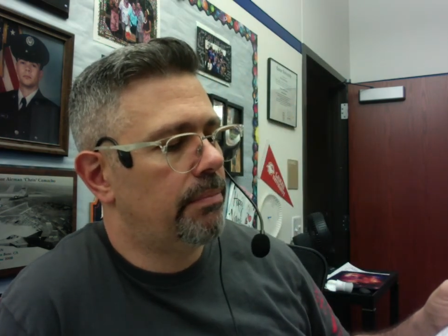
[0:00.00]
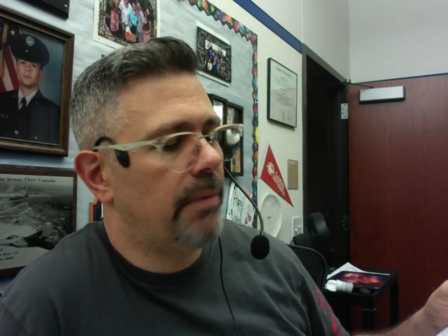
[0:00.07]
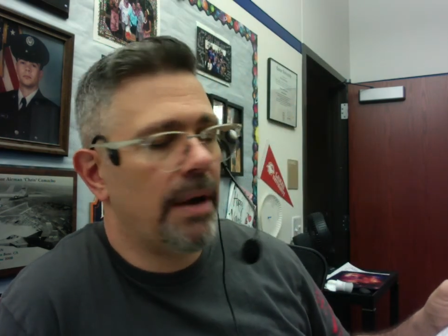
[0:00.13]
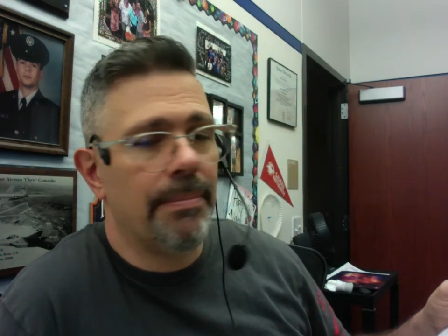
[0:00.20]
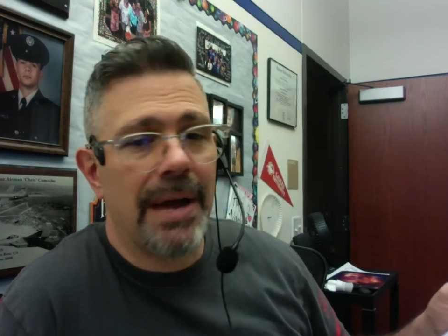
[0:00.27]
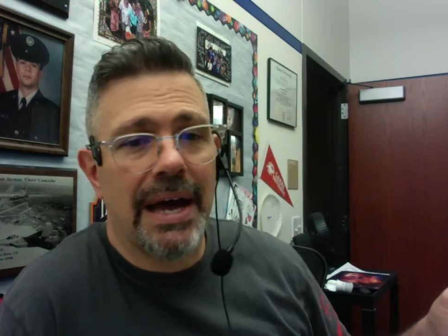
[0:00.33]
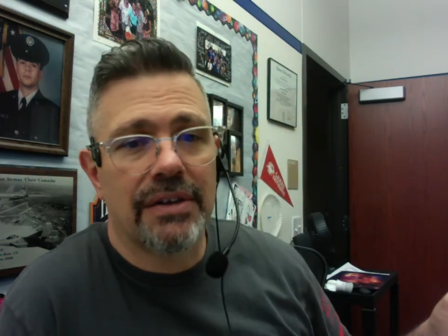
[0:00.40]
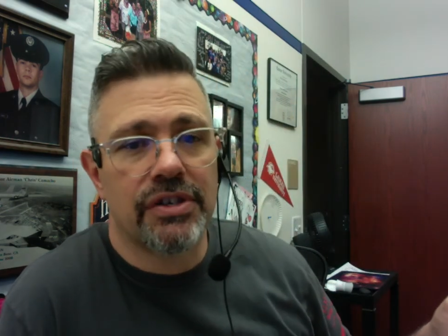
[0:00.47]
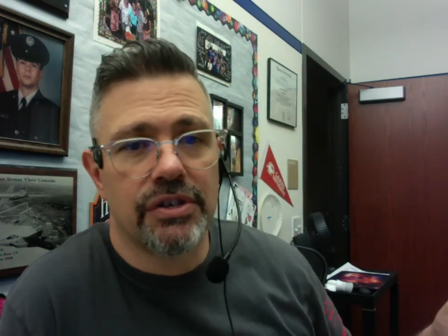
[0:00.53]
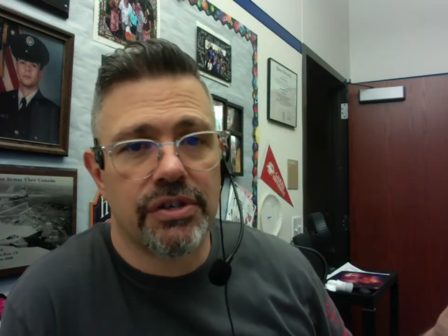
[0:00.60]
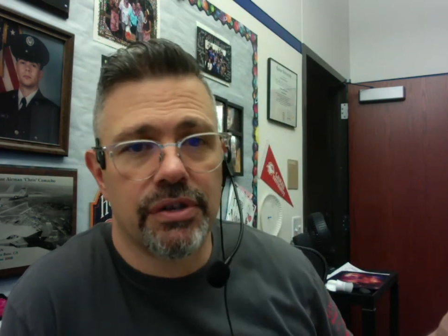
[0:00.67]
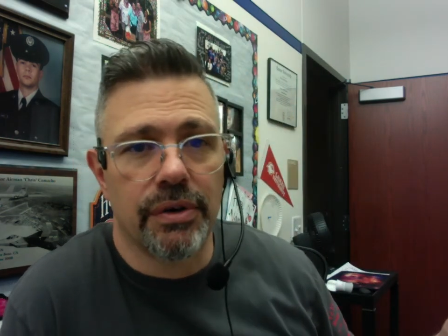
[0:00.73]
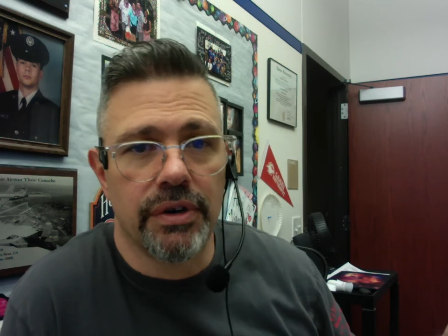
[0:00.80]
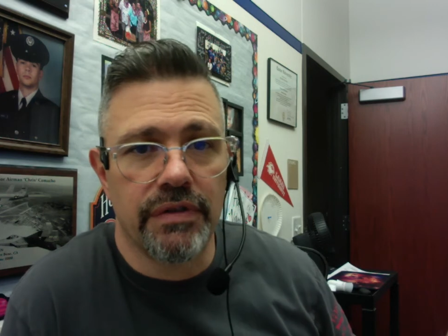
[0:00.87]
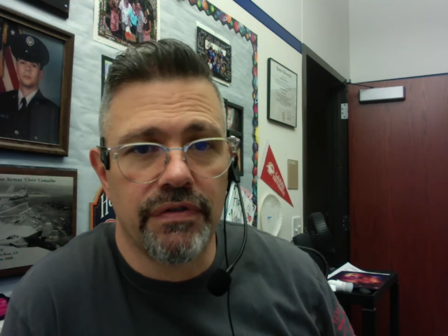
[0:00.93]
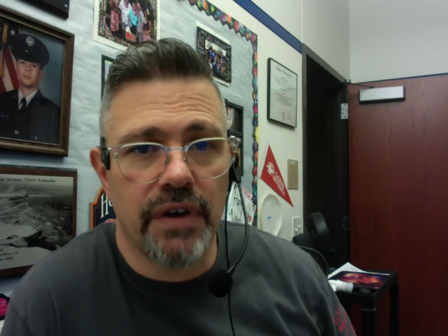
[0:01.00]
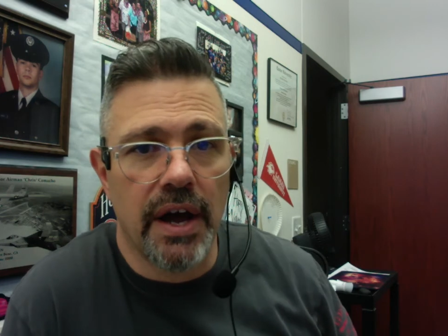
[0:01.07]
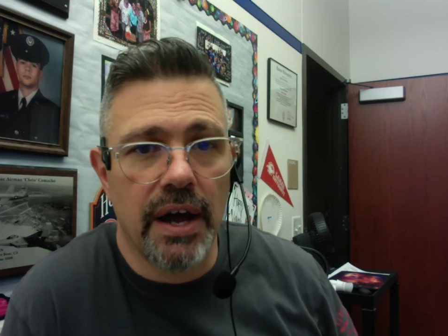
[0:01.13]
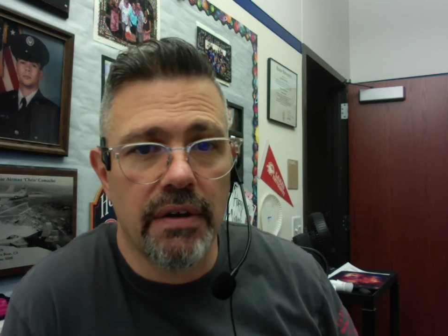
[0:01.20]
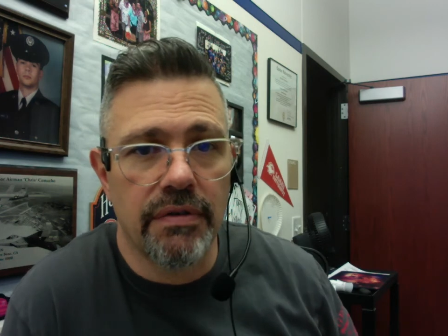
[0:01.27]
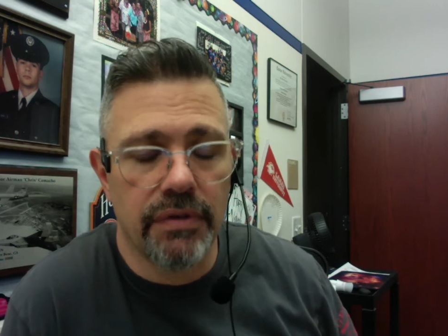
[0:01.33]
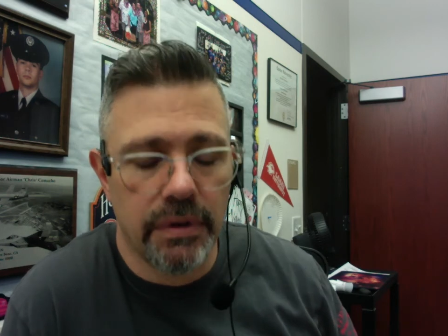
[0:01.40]
My mass is
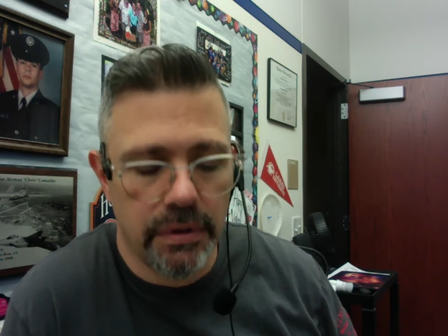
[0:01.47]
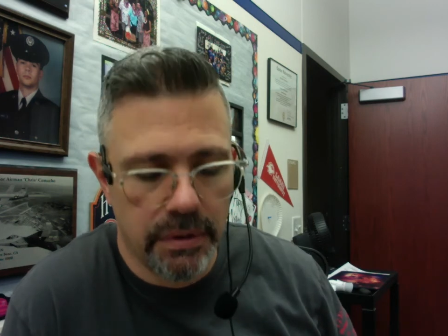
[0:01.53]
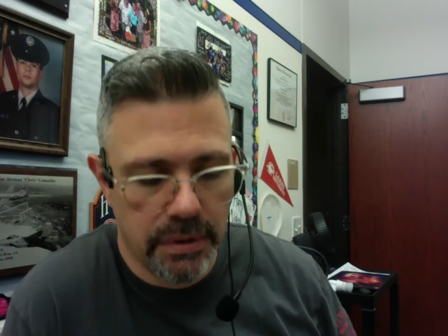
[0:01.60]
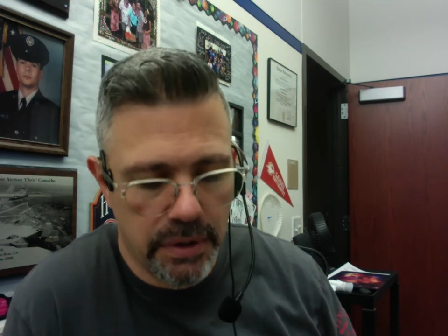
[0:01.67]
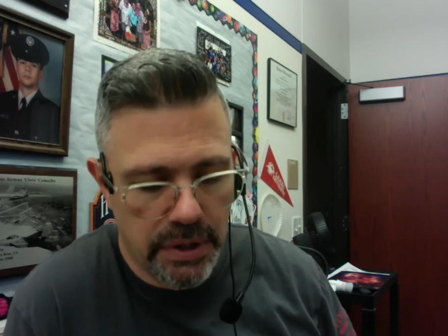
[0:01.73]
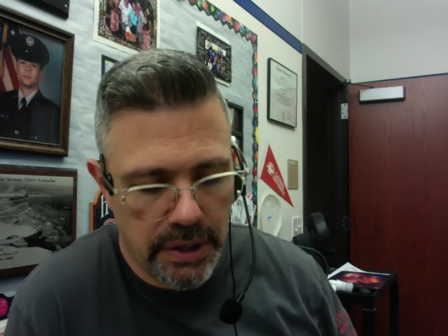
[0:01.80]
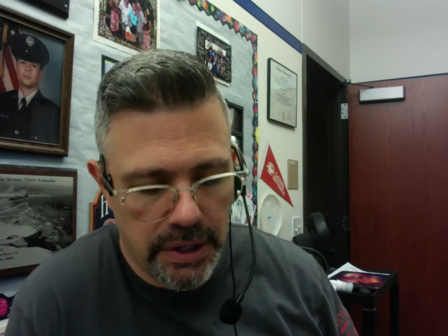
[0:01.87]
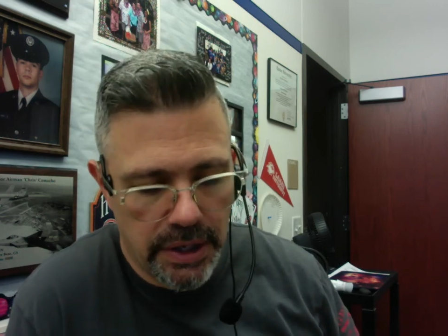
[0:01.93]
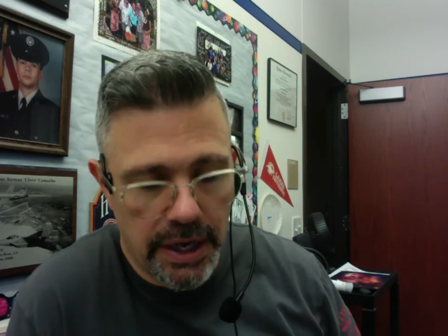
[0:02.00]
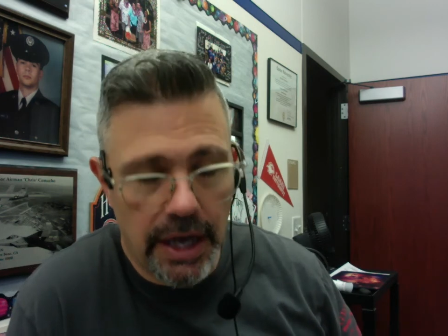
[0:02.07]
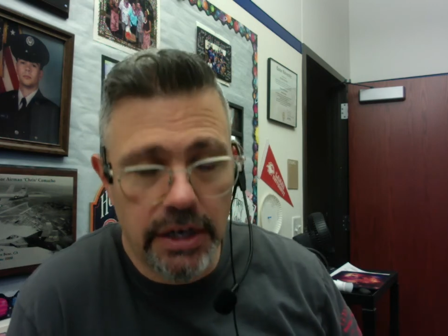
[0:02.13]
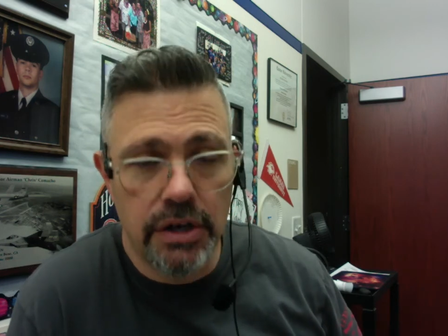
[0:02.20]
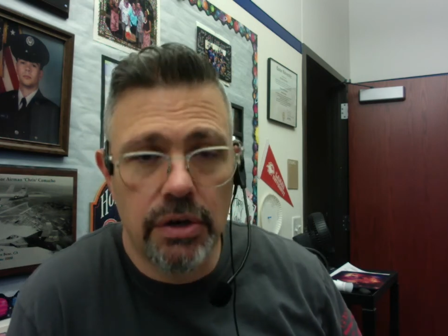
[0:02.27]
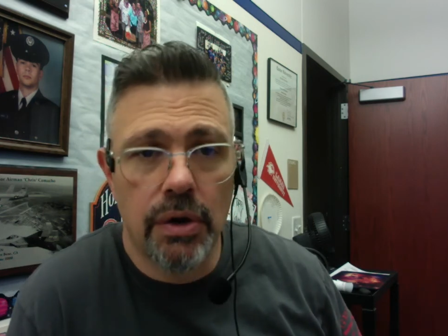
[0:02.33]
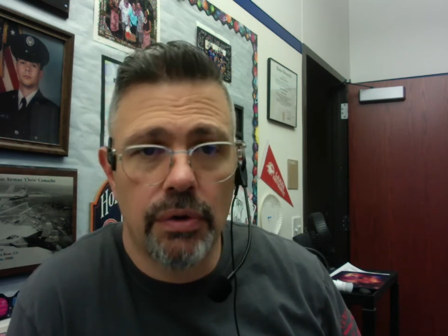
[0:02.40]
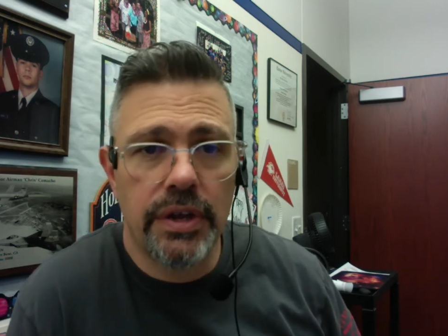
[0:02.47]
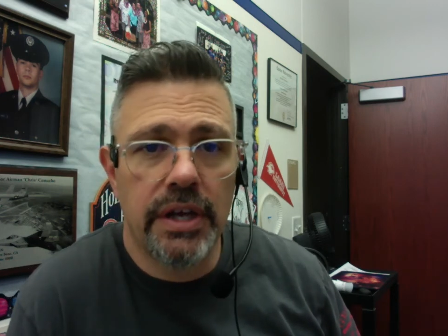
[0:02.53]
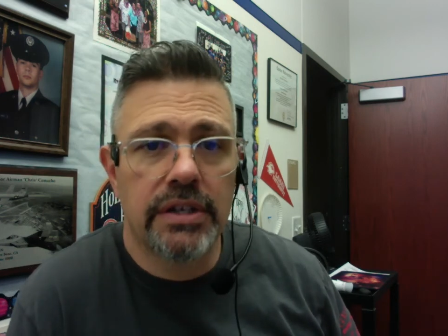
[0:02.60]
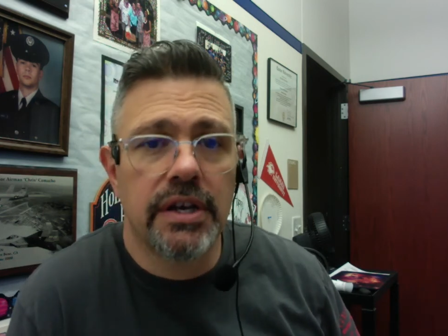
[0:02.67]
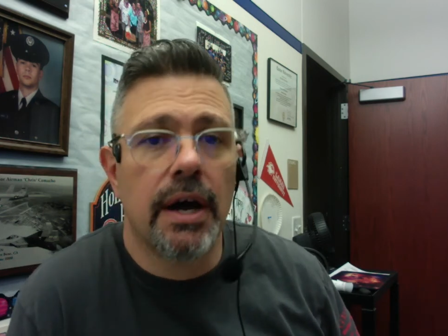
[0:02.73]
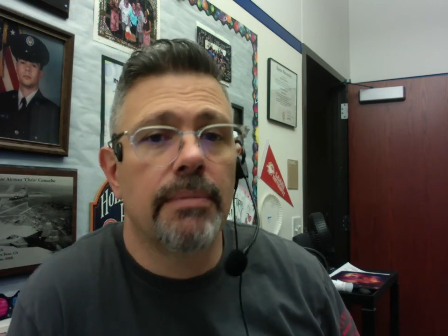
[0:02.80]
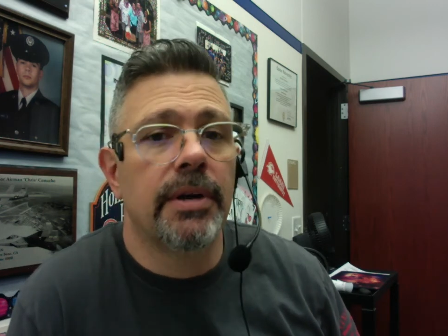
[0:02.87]
35 and you know the
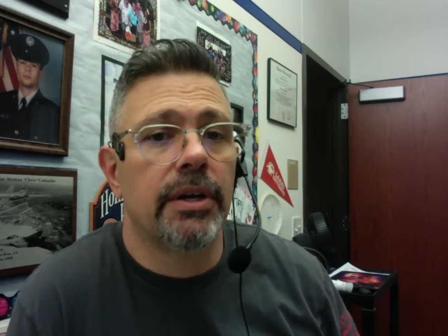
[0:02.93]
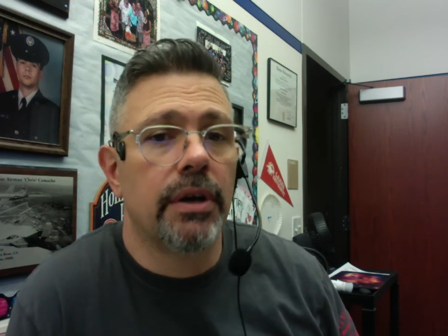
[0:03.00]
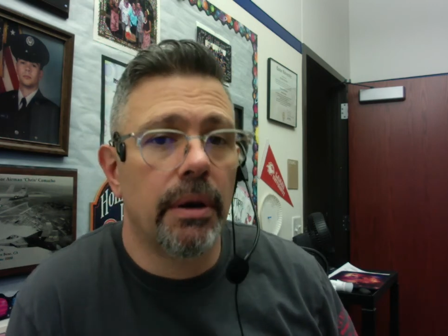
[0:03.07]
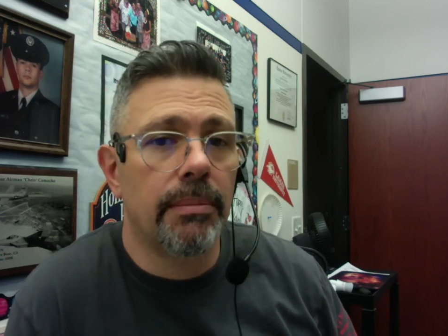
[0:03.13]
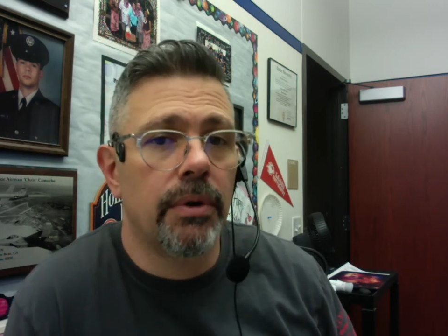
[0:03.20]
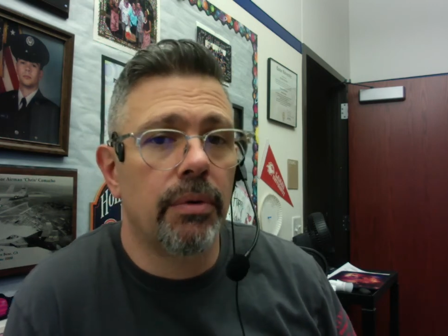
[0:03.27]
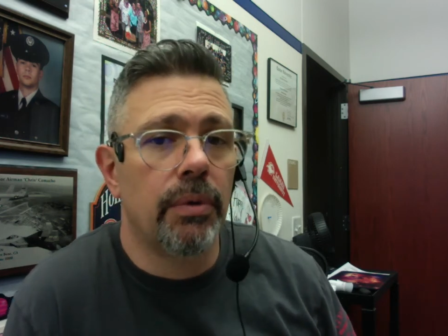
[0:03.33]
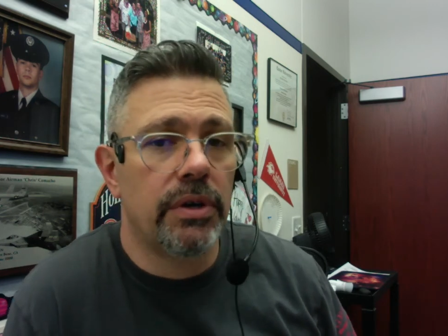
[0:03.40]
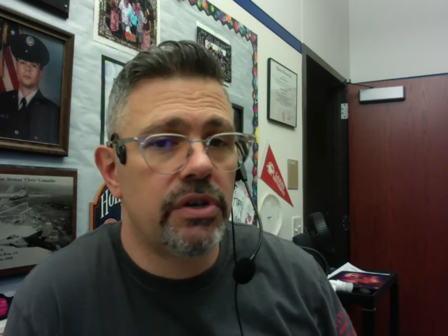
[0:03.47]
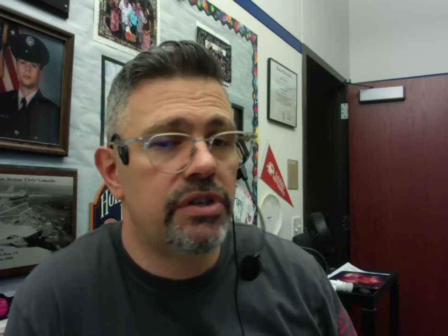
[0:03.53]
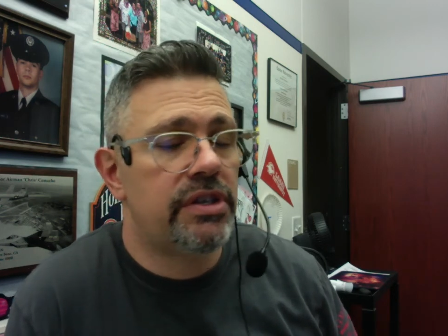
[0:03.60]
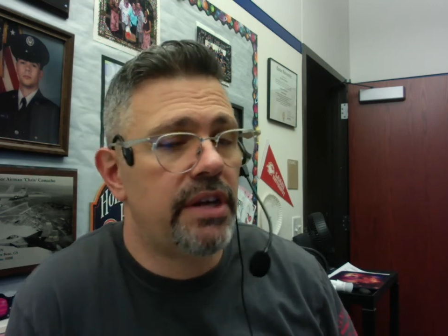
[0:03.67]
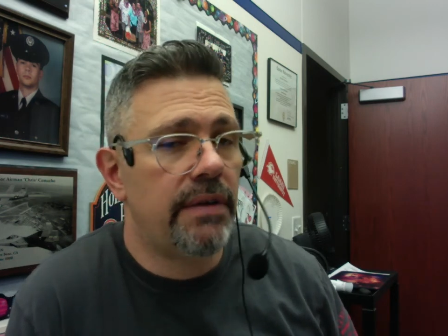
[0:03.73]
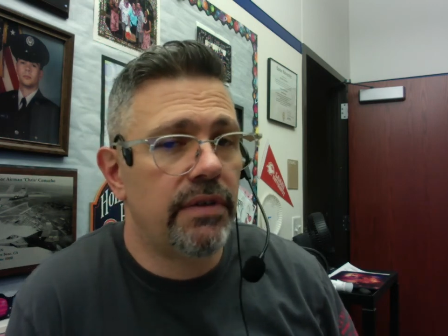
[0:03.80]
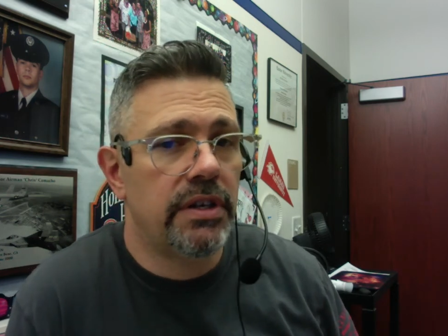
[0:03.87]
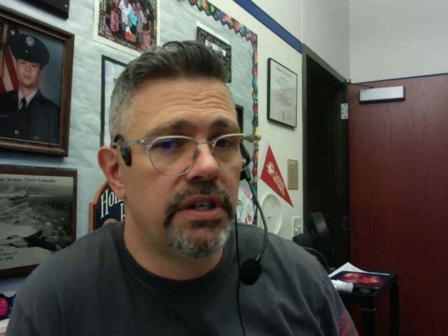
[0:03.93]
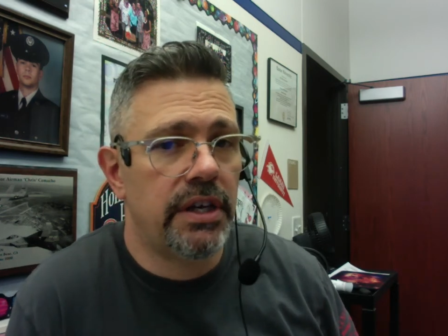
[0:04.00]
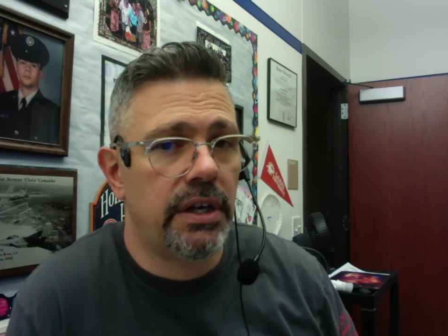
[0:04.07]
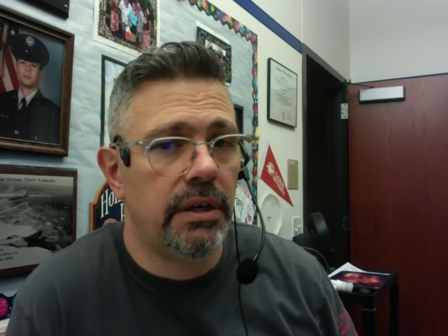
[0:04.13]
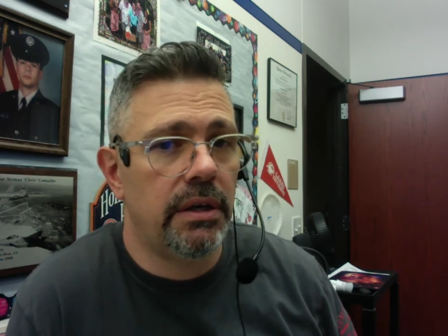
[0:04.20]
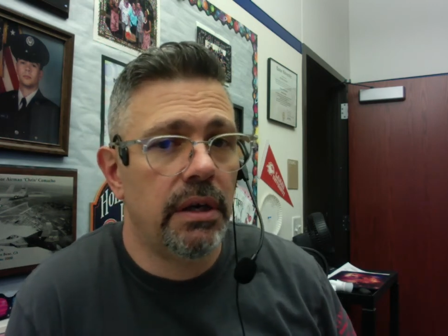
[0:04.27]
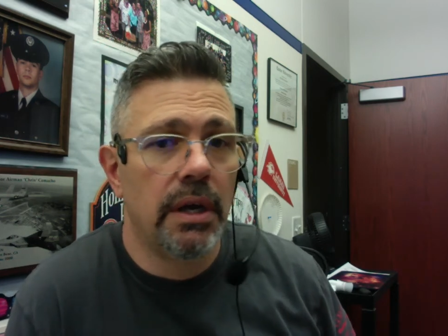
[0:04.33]
atomic number, which is
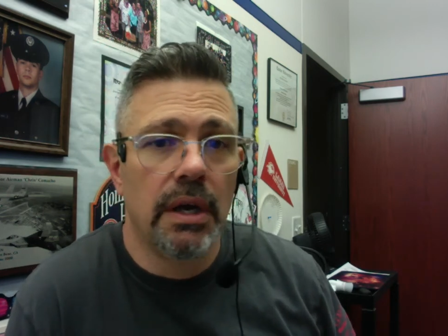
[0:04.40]
17.